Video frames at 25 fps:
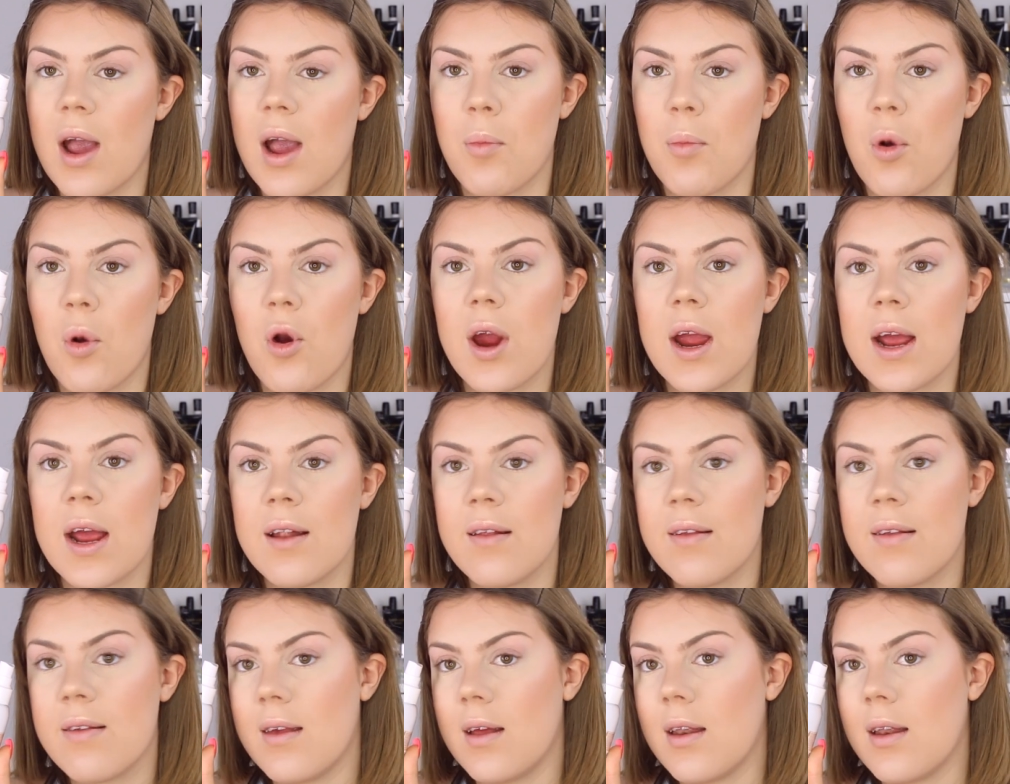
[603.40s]
primer
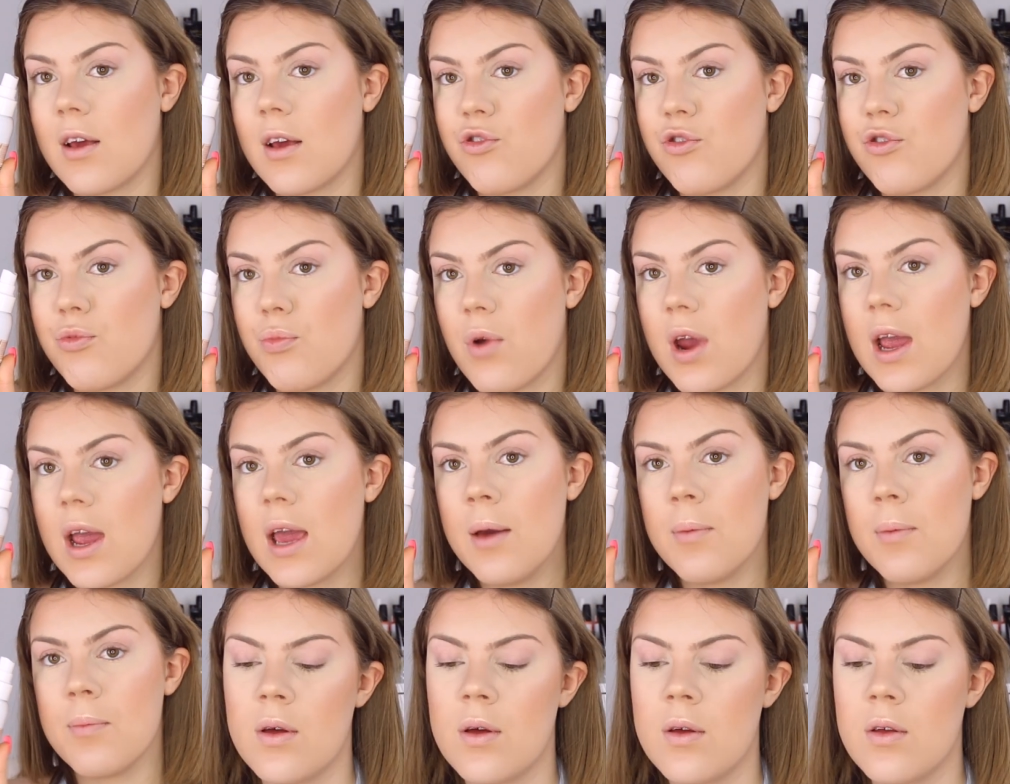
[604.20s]
and setting
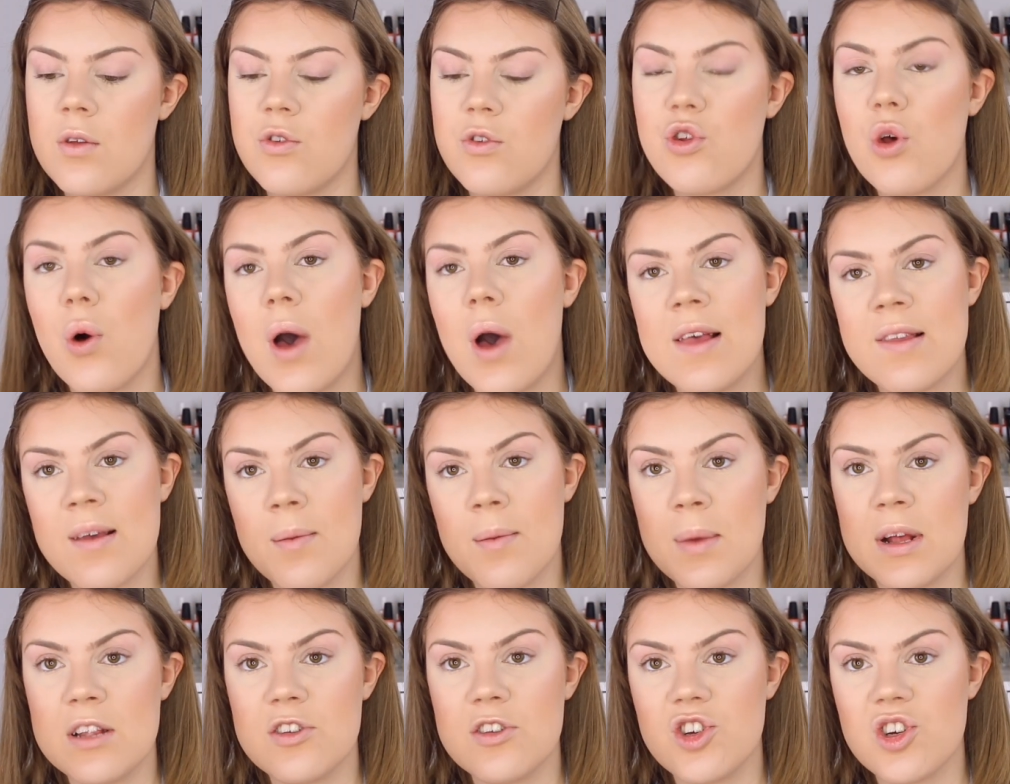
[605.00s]
spray. So as
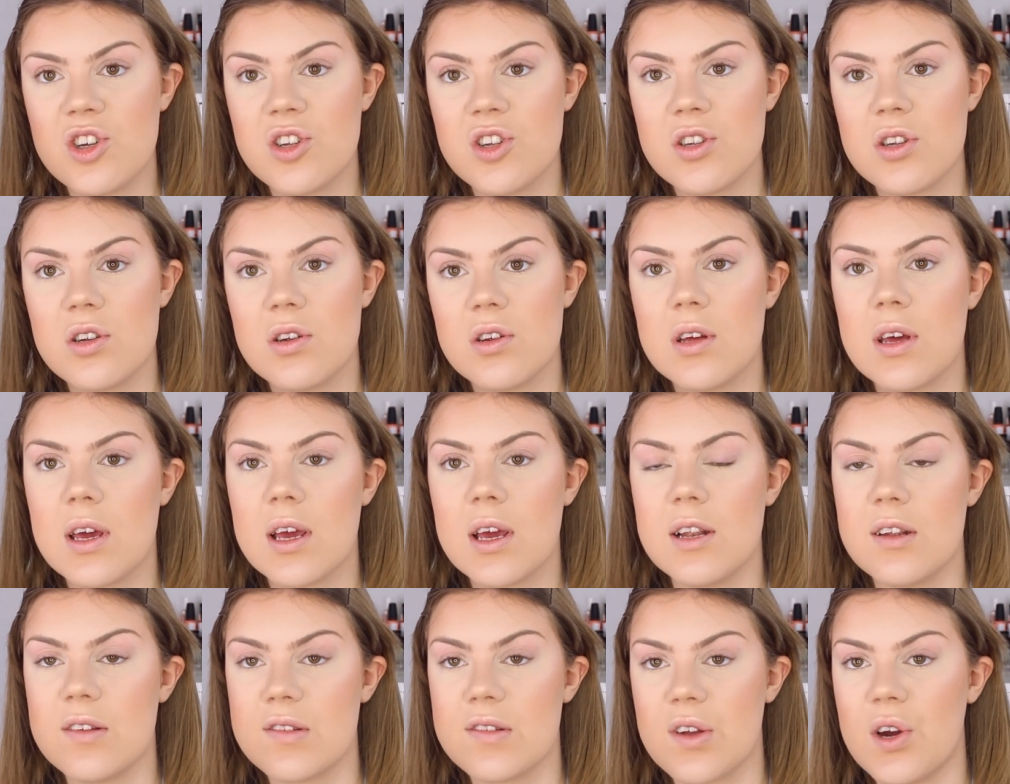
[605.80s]
I mentioned
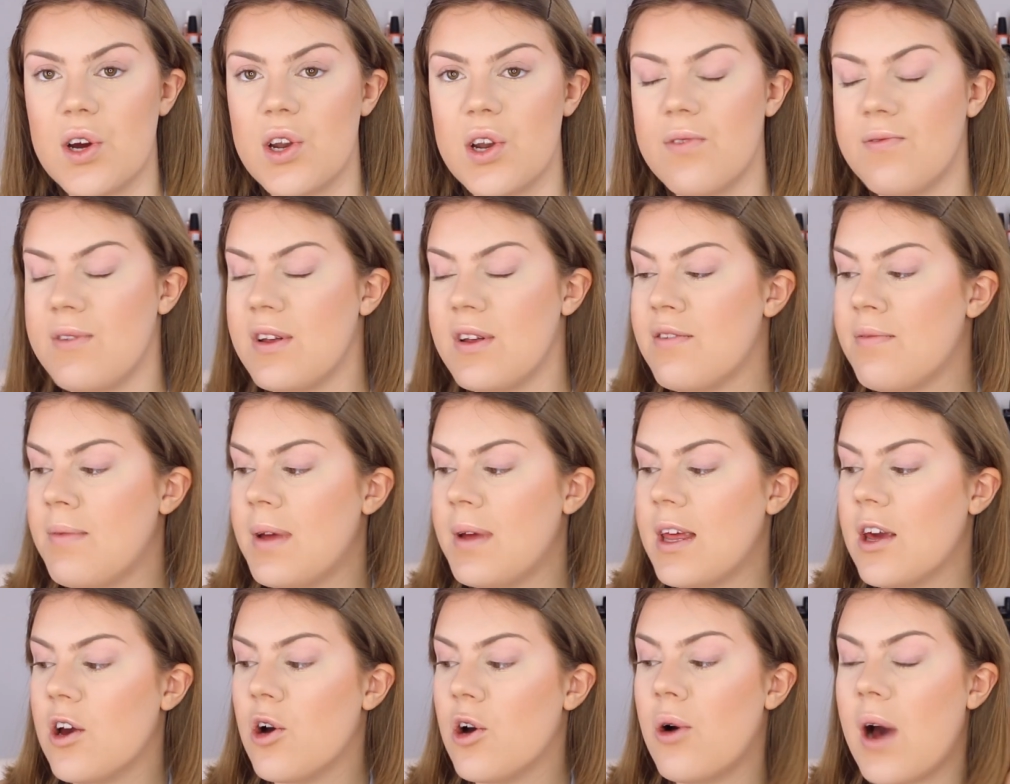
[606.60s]
in the start of this
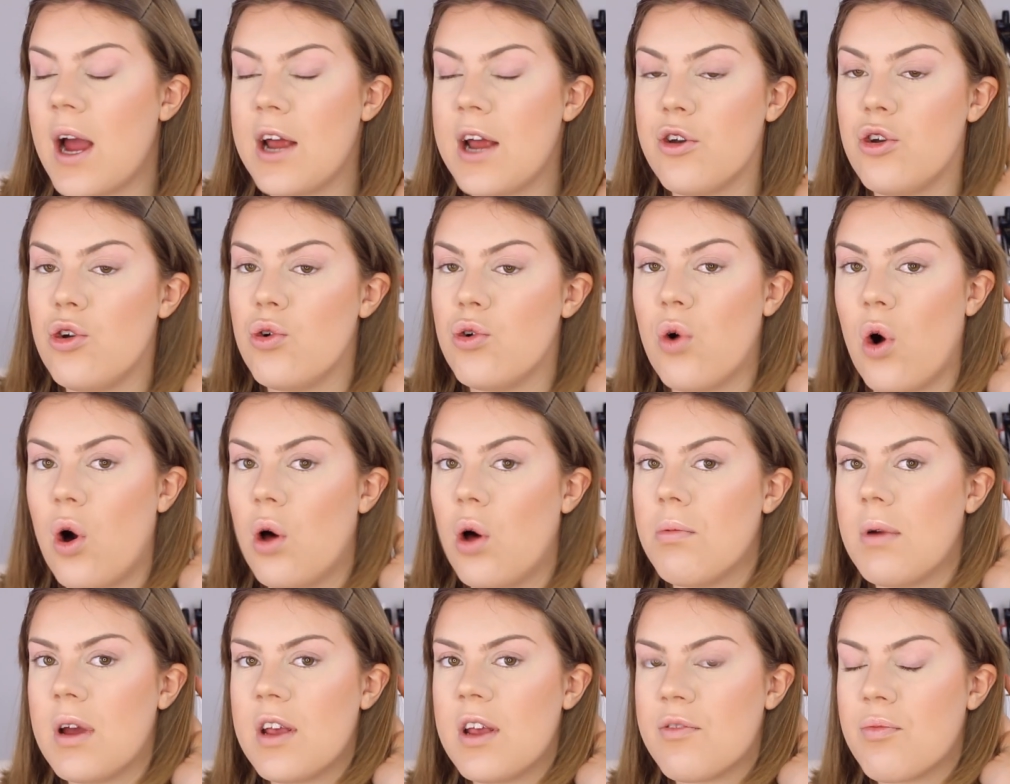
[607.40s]
video, I do
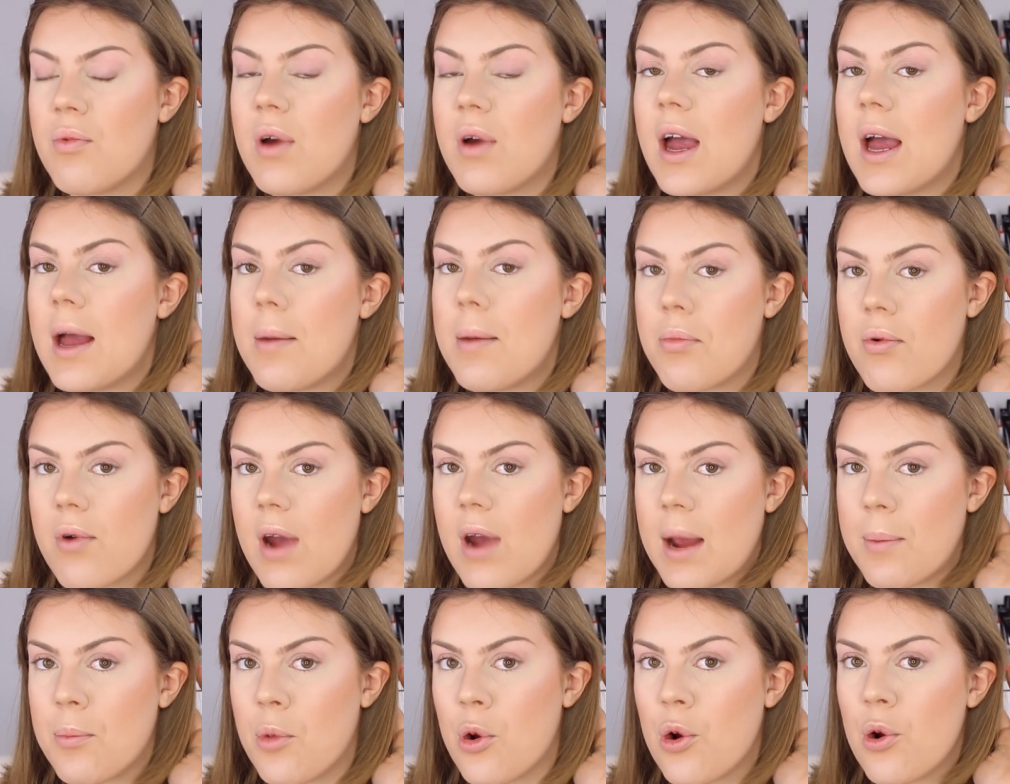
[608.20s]
always wear a
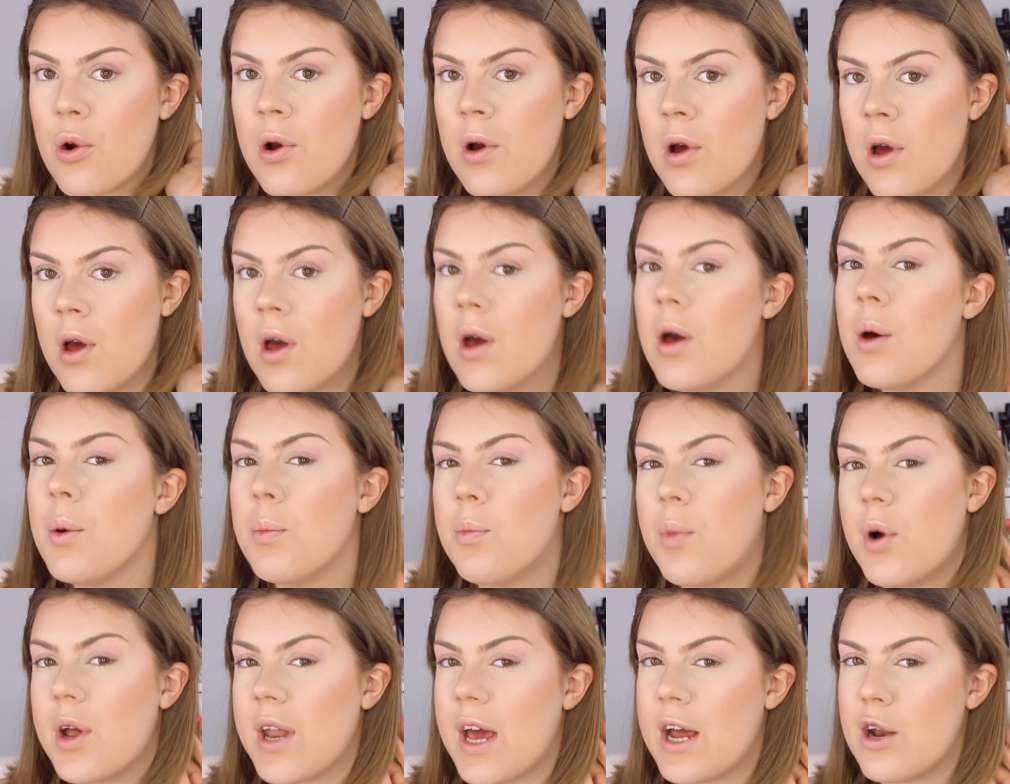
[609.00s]
primer,
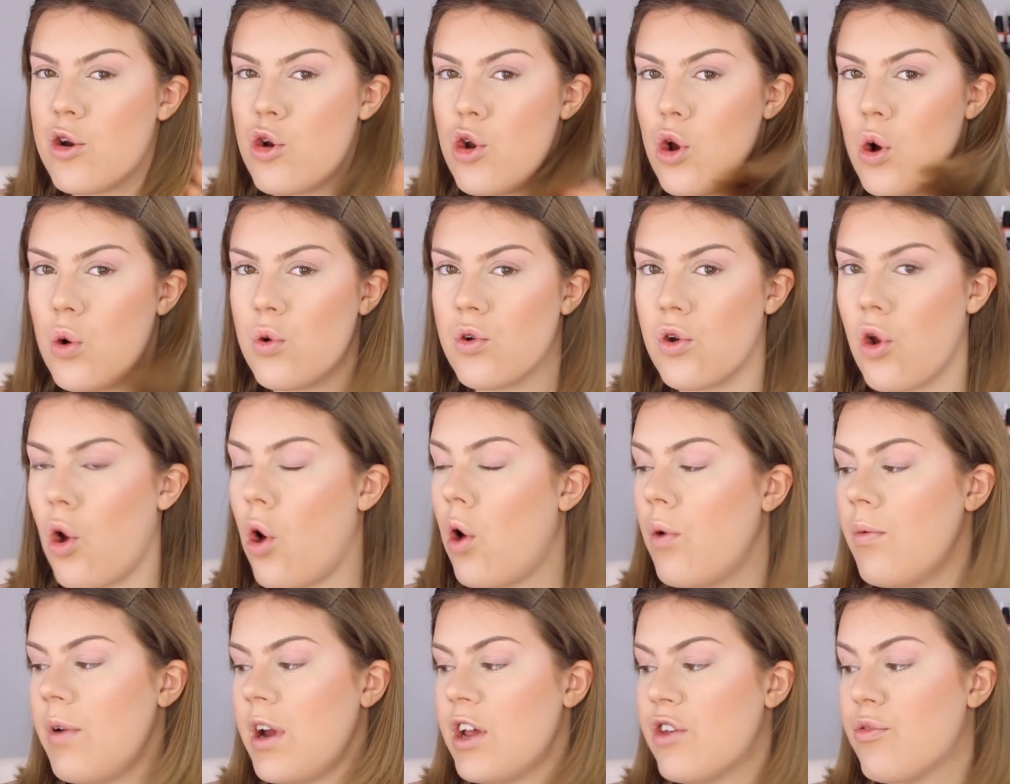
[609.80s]
but I don't
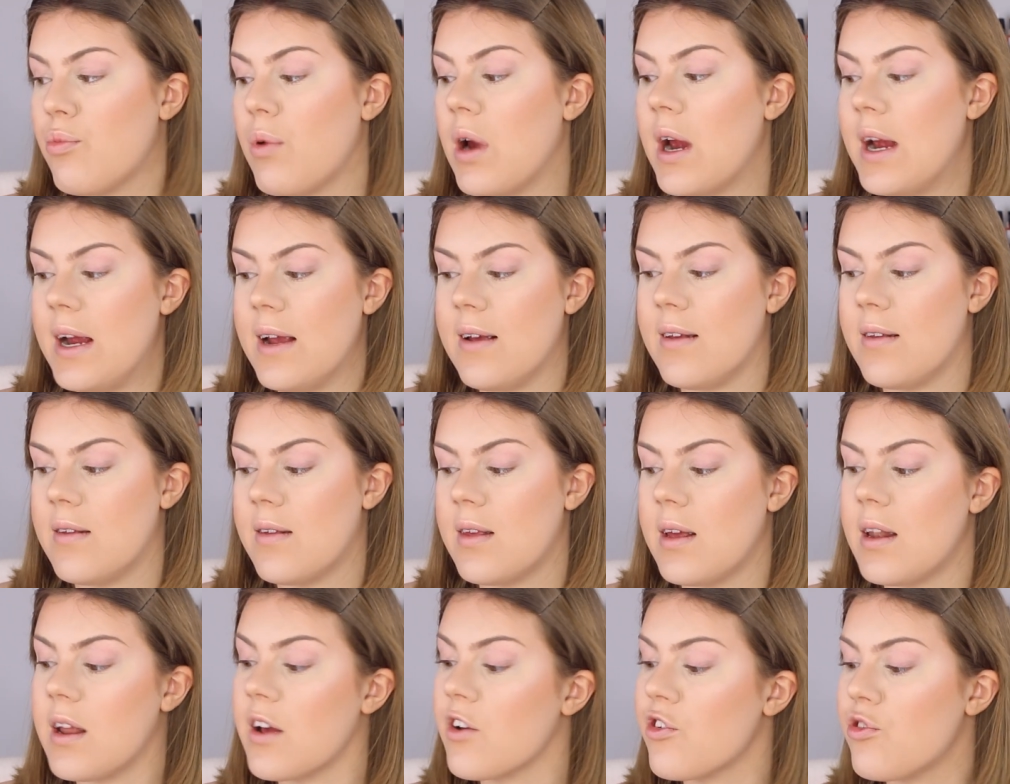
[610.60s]
always wear a
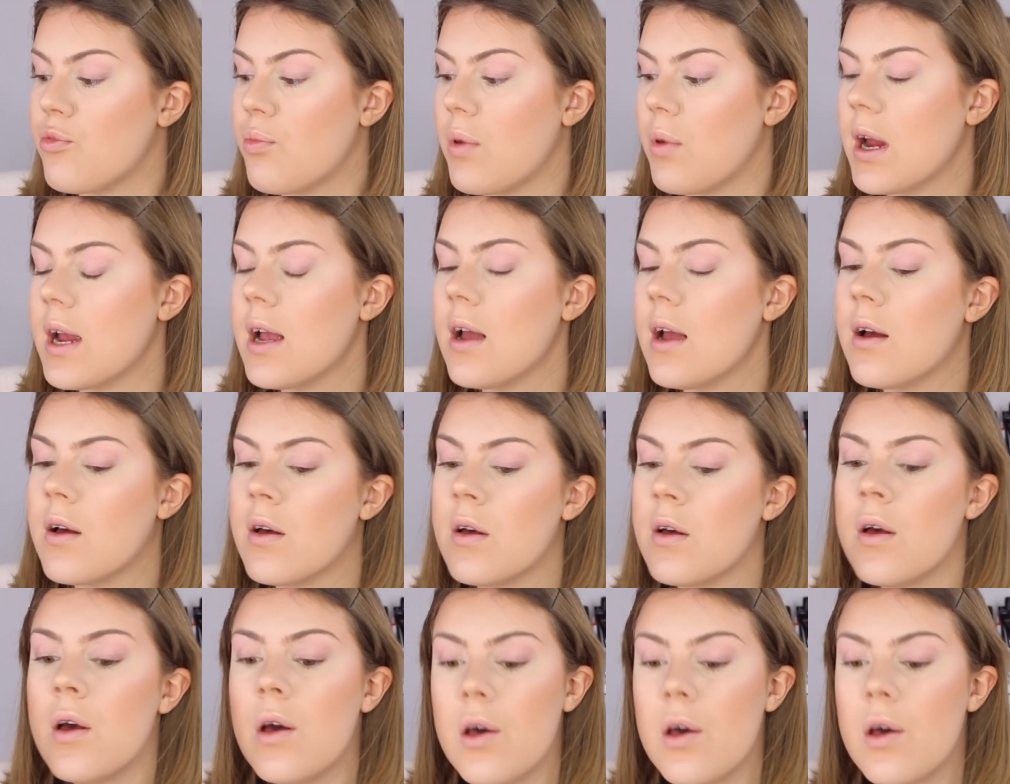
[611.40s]
setting spray.